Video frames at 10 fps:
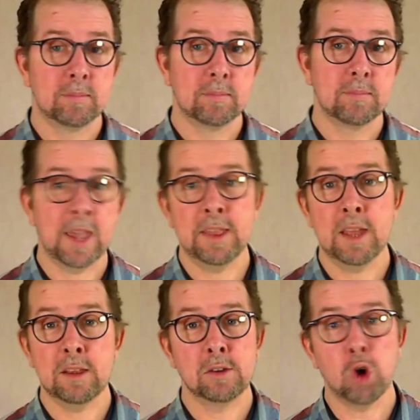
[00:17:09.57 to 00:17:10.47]
And
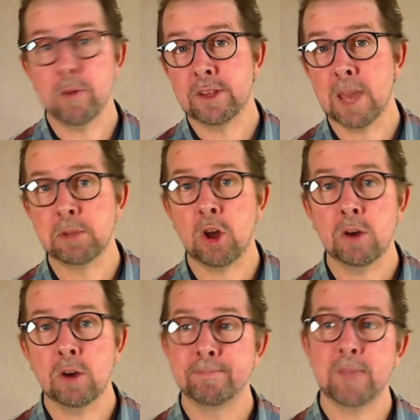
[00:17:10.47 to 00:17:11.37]
then COVID came
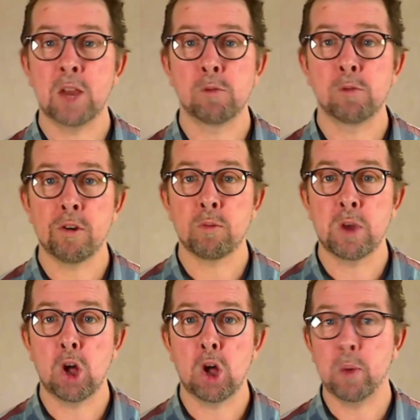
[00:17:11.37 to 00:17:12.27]
along, and of course
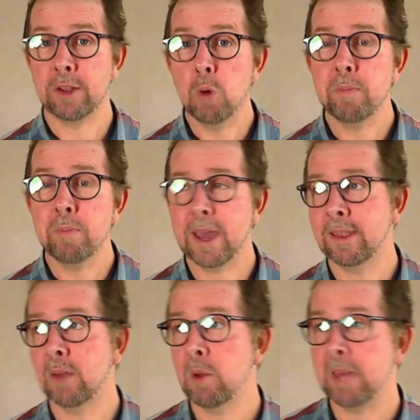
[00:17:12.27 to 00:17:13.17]
we all went home, and
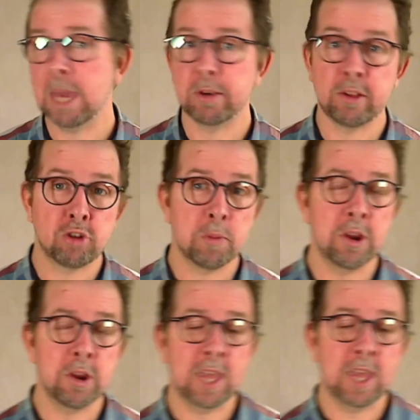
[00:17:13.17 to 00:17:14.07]
then we became a
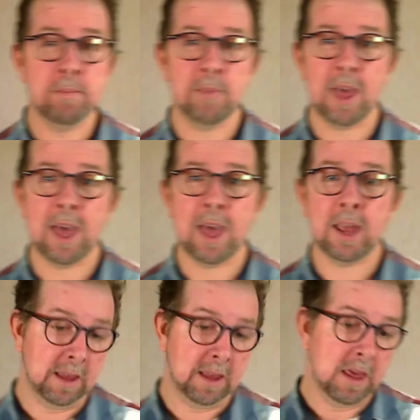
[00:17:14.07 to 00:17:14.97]
distributed team
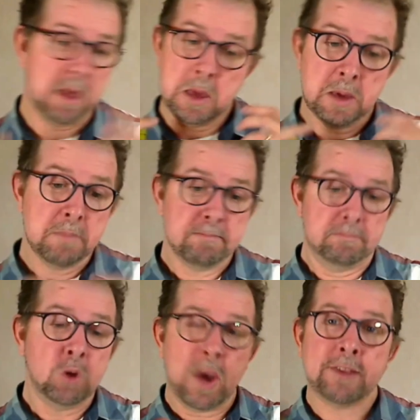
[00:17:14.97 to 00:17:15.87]
and
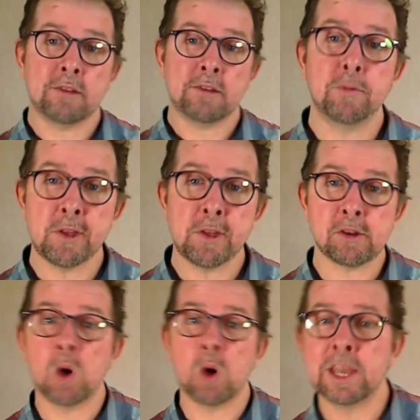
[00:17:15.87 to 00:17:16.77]
no access to the
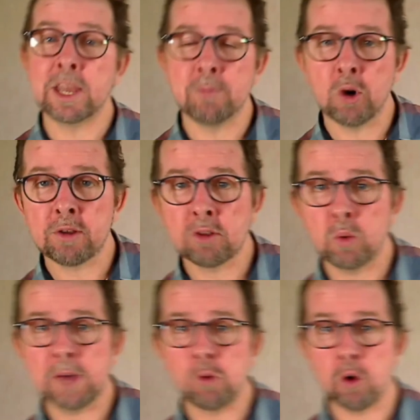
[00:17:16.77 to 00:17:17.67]
physical wall anymore. So
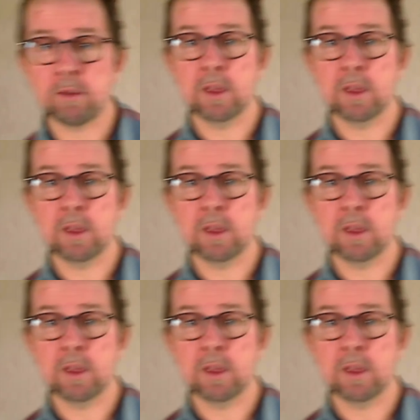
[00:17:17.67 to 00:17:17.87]
we of course